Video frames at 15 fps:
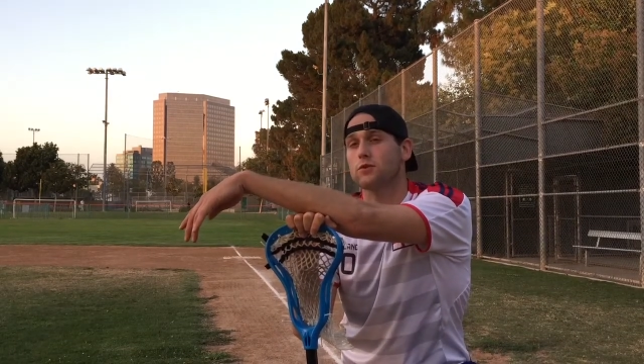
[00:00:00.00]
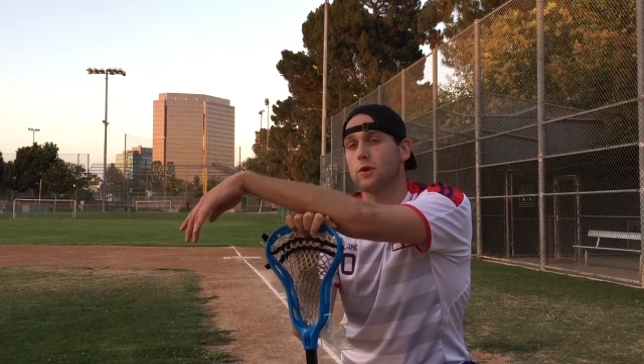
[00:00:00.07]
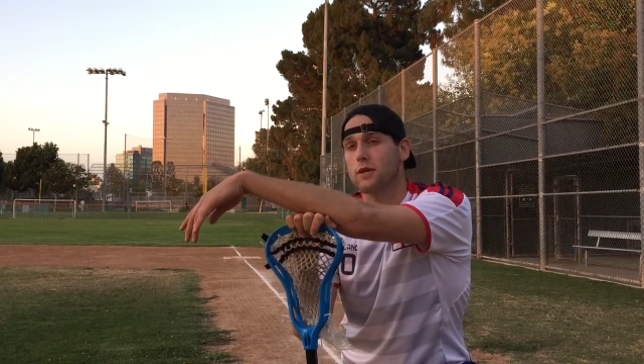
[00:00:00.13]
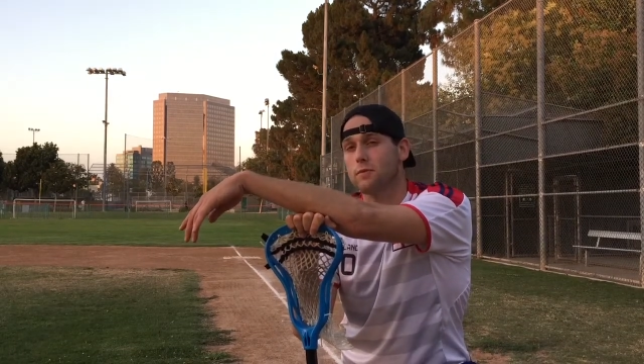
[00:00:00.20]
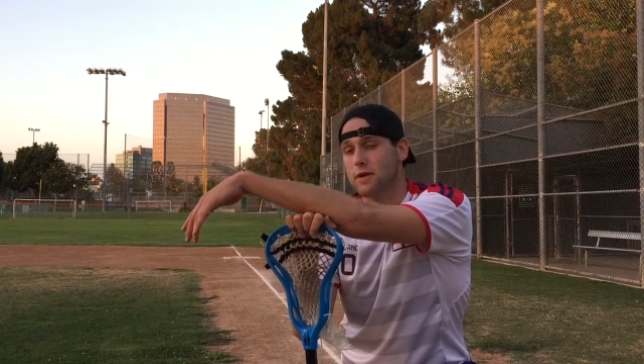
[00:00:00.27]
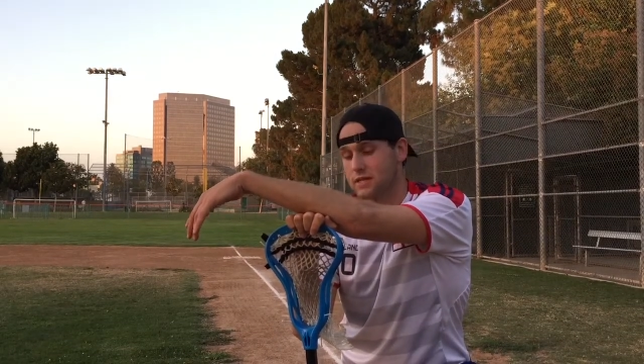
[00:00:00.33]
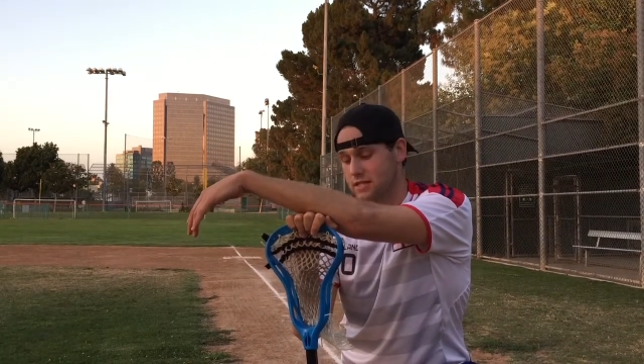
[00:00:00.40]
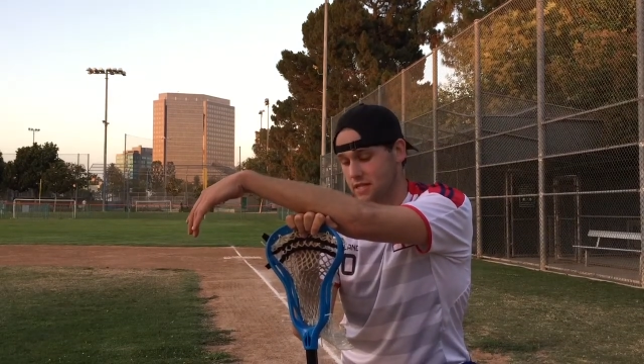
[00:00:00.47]

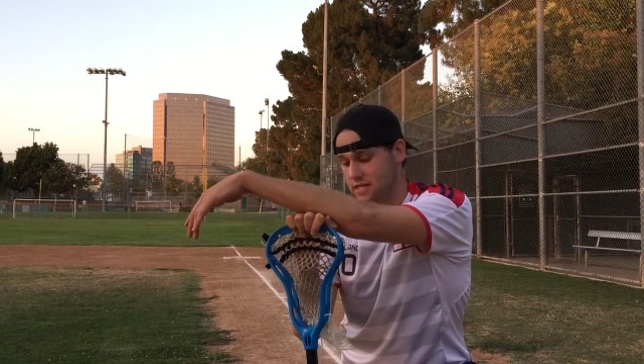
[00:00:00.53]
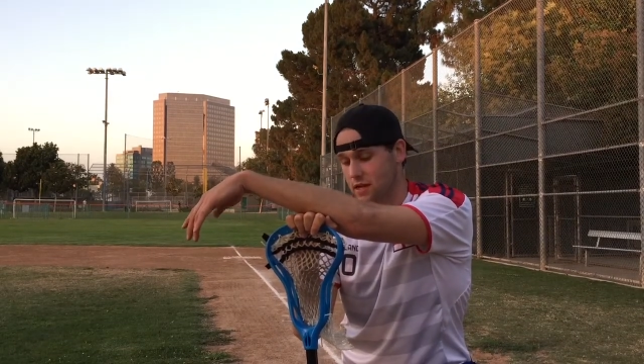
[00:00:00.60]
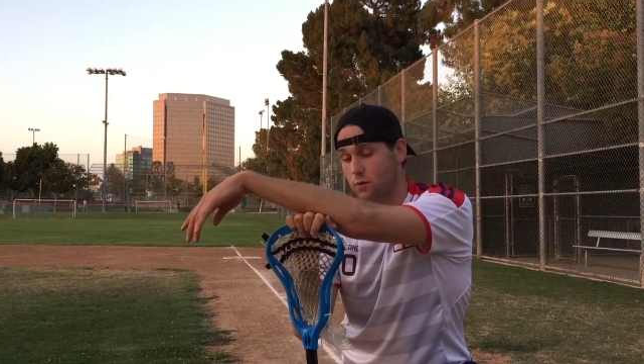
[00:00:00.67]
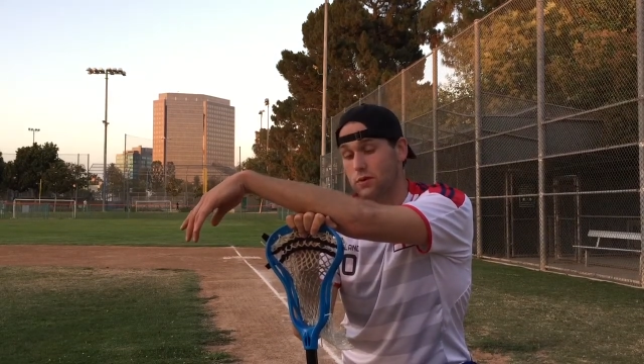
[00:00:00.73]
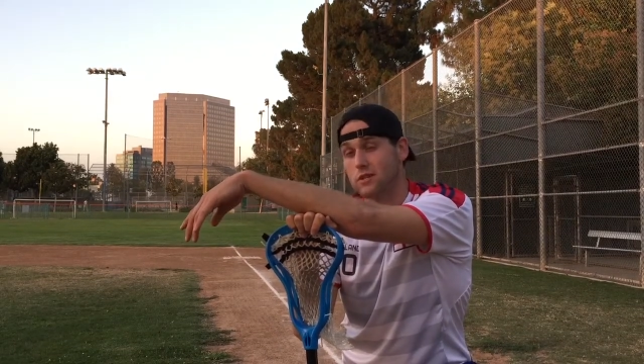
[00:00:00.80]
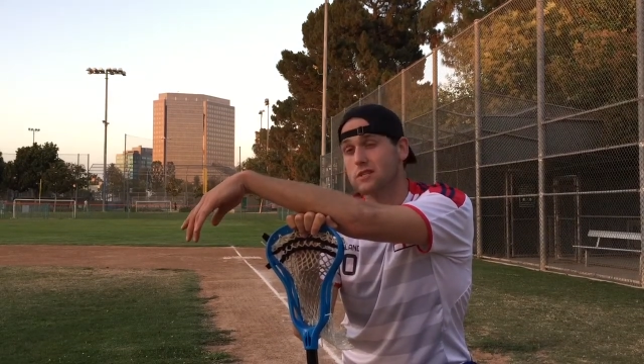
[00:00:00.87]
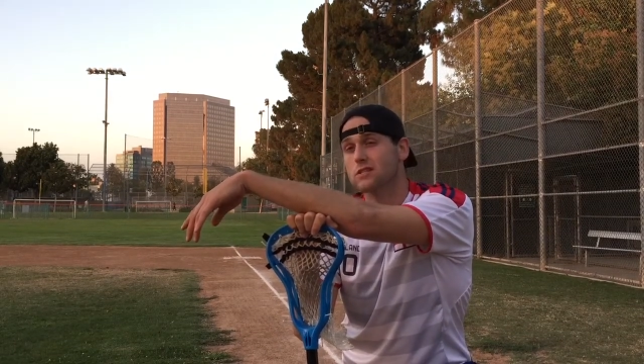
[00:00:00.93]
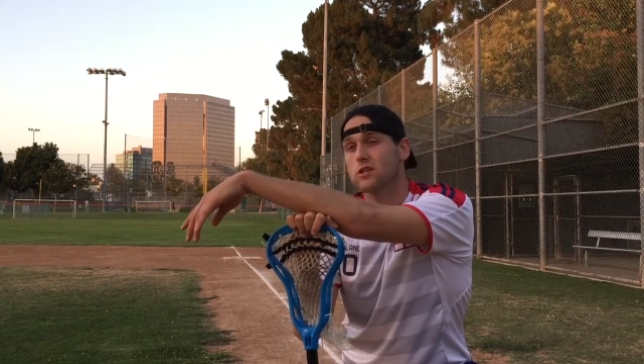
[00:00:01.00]
20 bucks says that
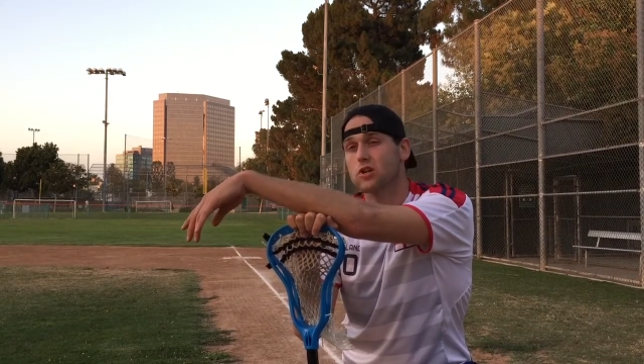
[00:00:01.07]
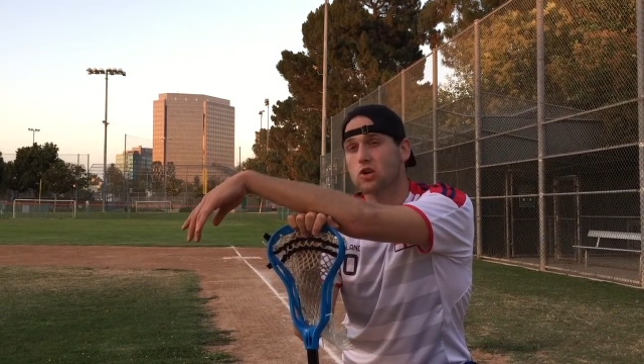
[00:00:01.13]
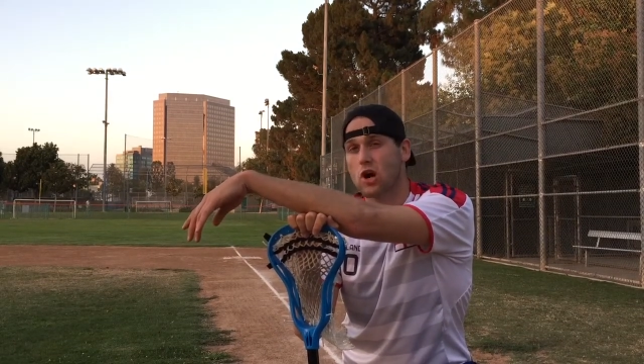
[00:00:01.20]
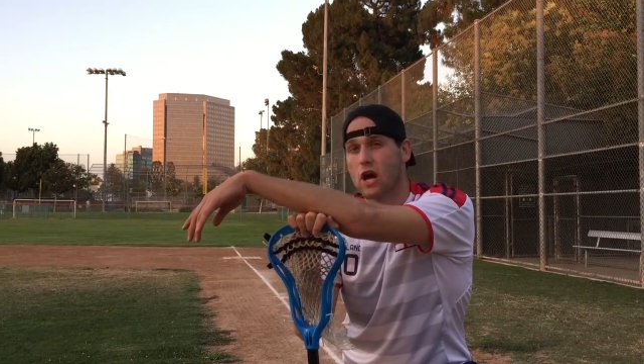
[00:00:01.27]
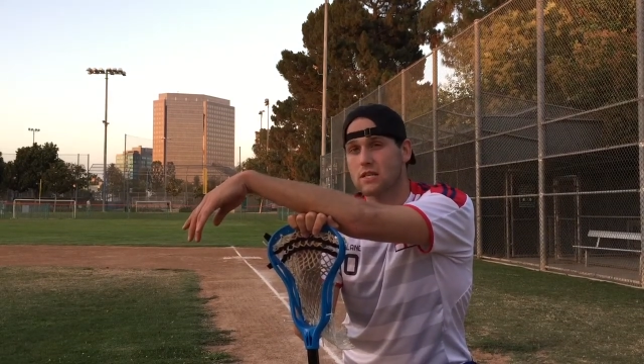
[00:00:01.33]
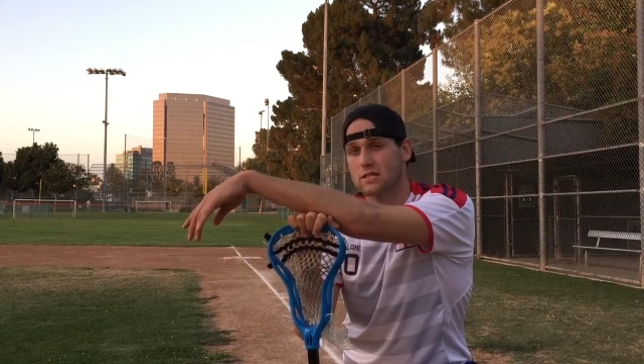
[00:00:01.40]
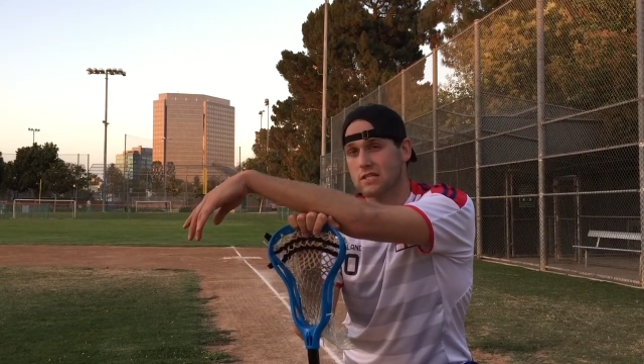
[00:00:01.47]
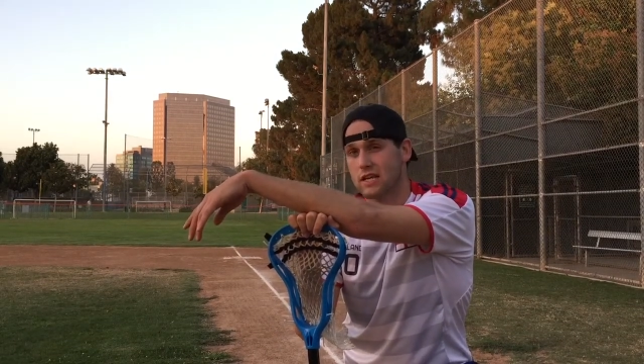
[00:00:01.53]
with this
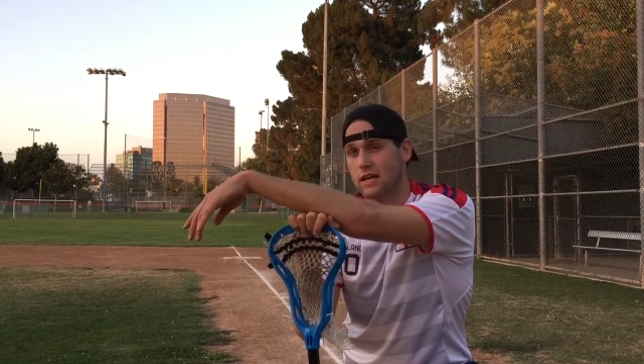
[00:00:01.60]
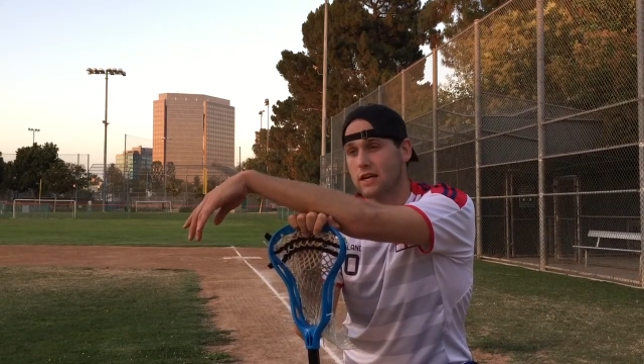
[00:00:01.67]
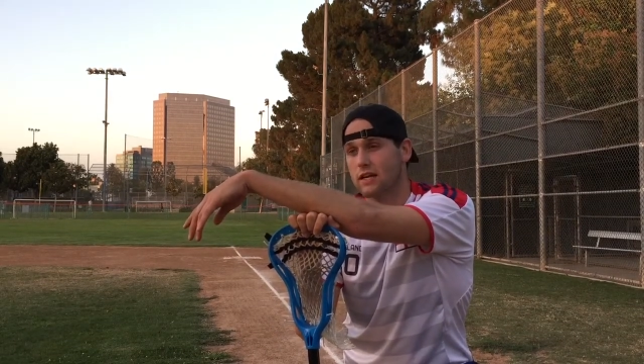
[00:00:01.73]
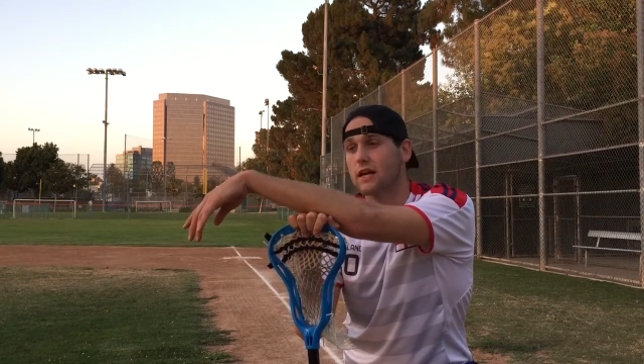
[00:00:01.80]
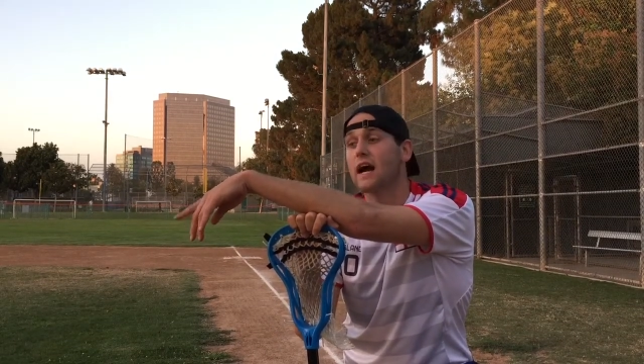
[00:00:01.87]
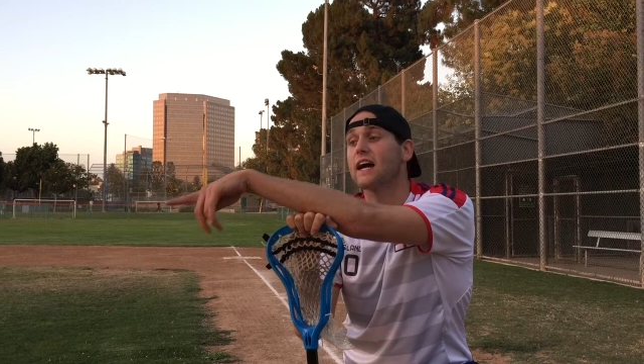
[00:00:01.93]
lacrosse stick,